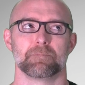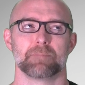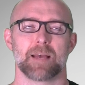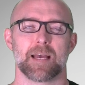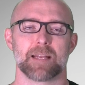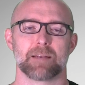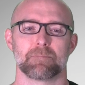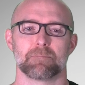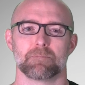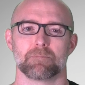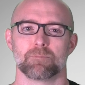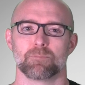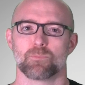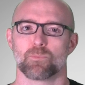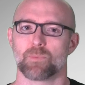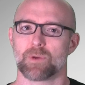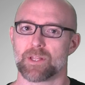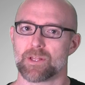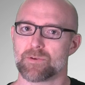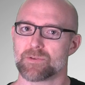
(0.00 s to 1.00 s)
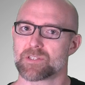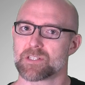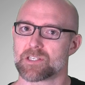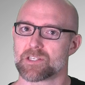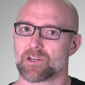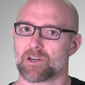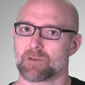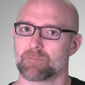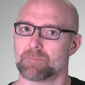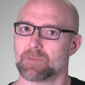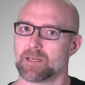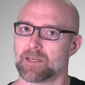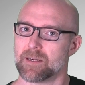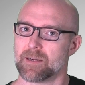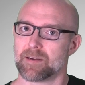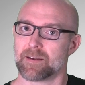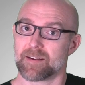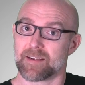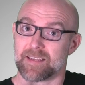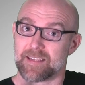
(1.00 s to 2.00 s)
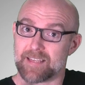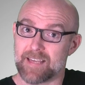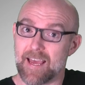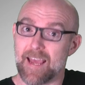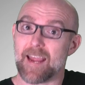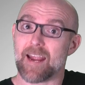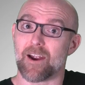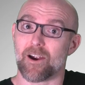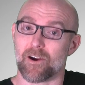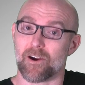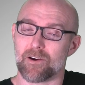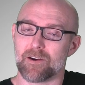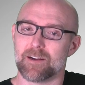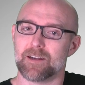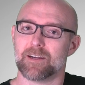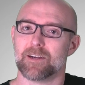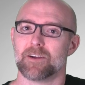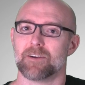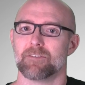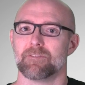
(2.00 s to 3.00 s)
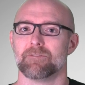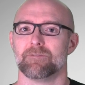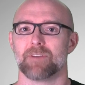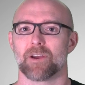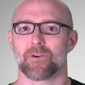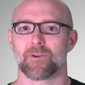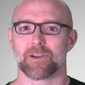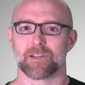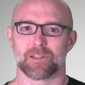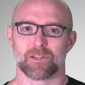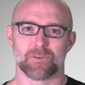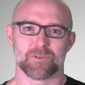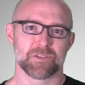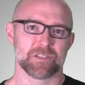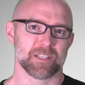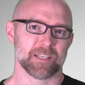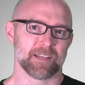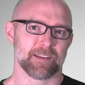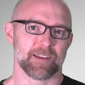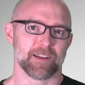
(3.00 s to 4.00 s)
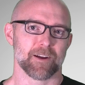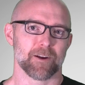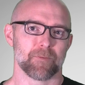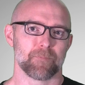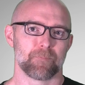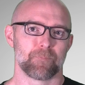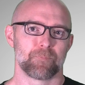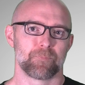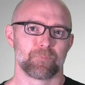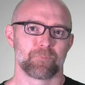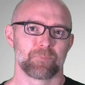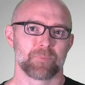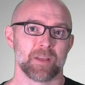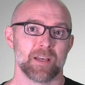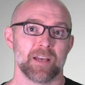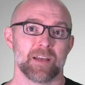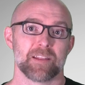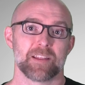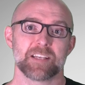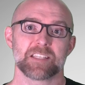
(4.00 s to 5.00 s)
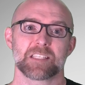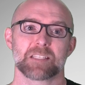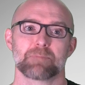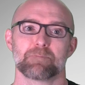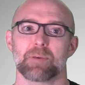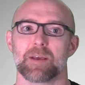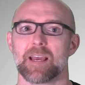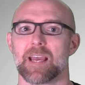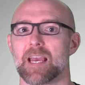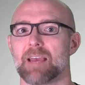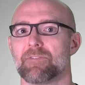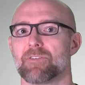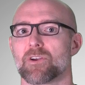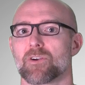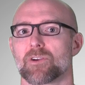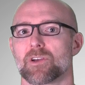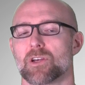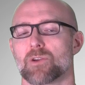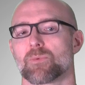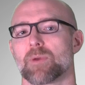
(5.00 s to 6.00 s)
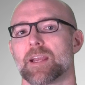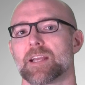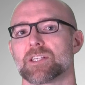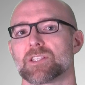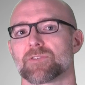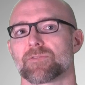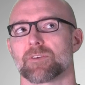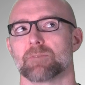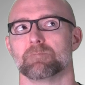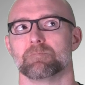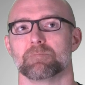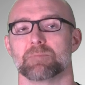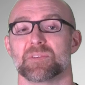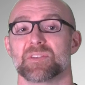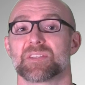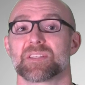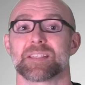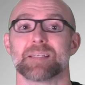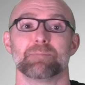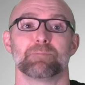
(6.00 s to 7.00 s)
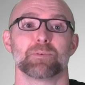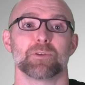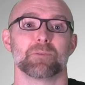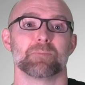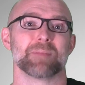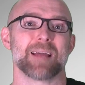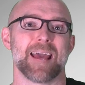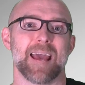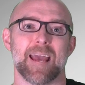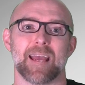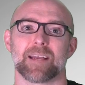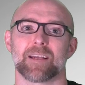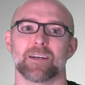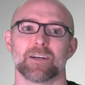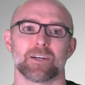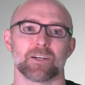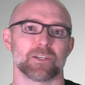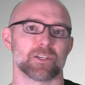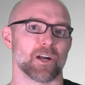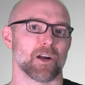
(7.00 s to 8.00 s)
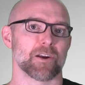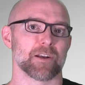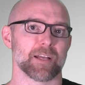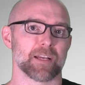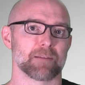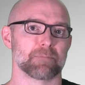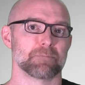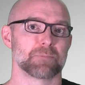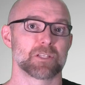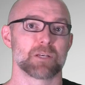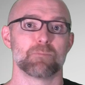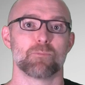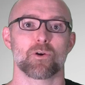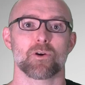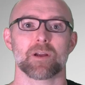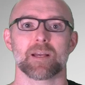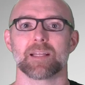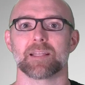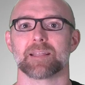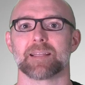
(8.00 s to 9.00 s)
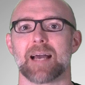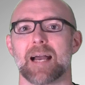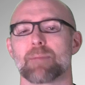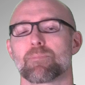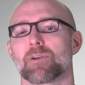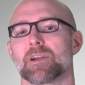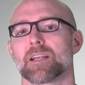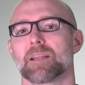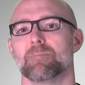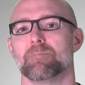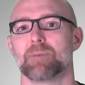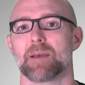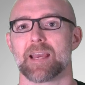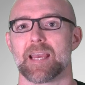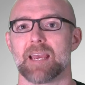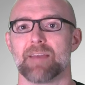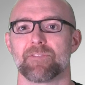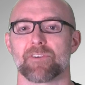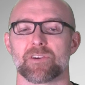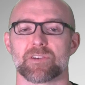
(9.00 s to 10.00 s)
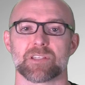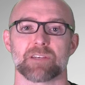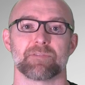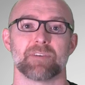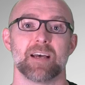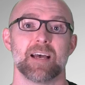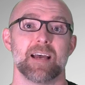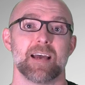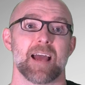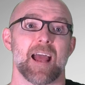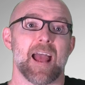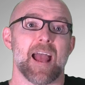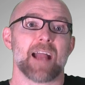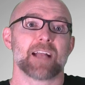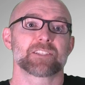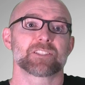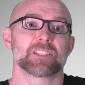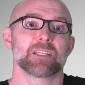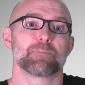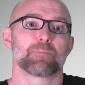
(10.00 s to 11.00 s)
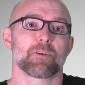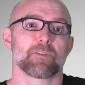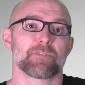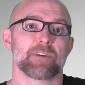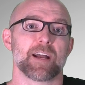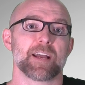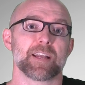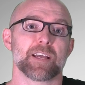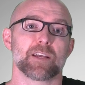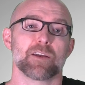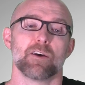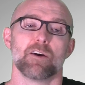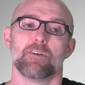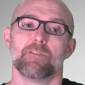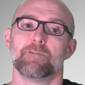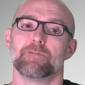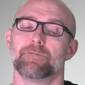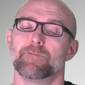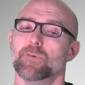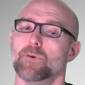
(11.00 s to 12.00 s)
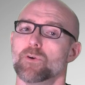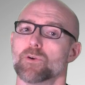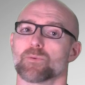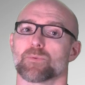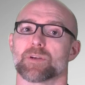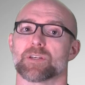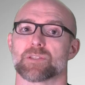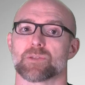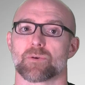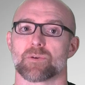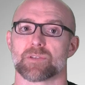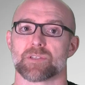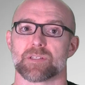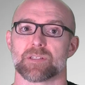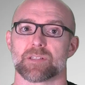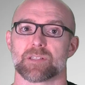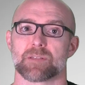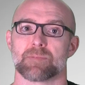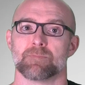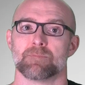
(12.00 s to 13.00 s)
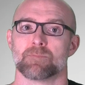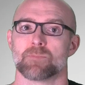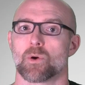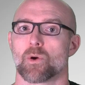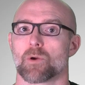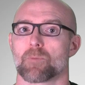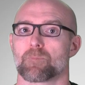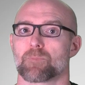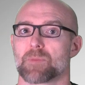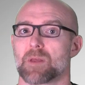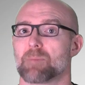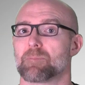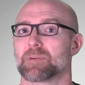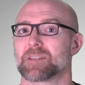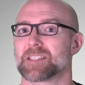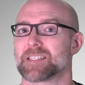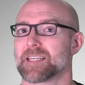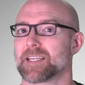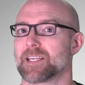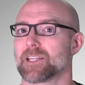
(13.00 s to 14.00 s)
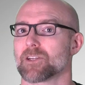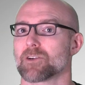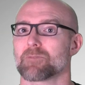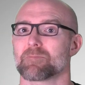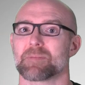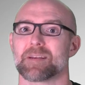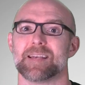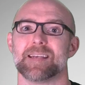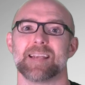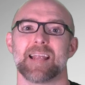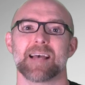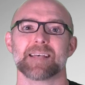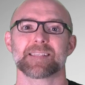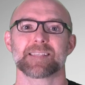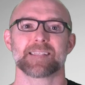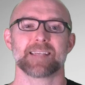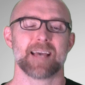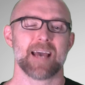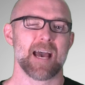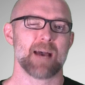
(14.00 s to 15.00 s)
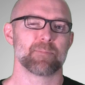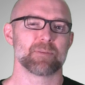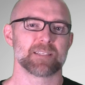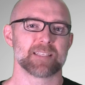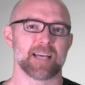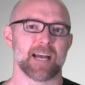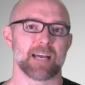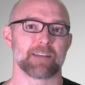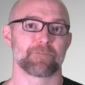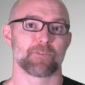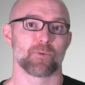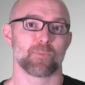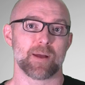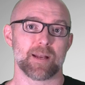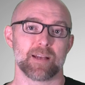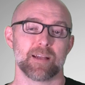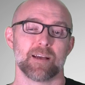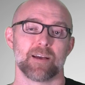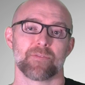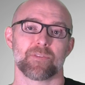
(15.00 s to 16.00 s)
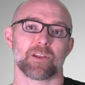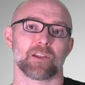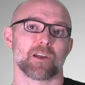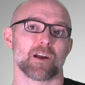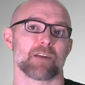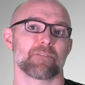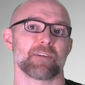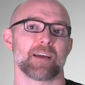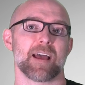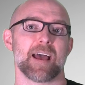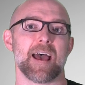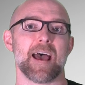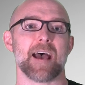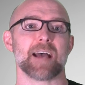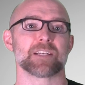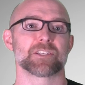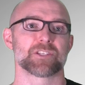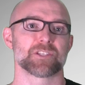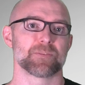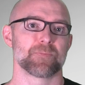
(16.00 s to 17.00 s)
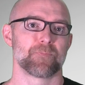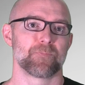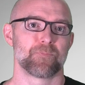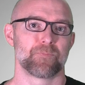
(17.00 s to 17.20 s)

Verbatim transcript: And we use the term care very loosely here. This behavior can range from simple egg guarding to more elaborate behaviors of actually providing food resources or a particular nest habitat for when the larvae hatch.